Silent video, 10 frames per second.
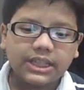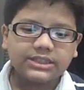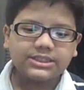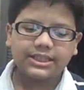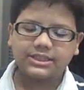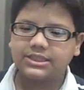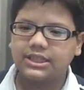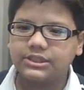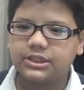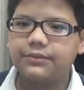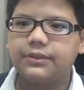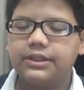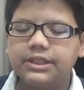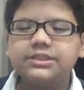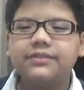inside the cells of a
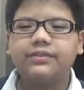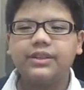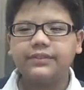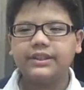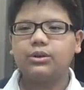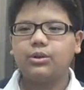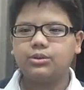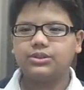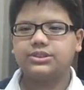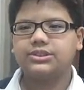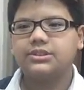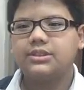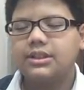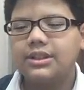living host.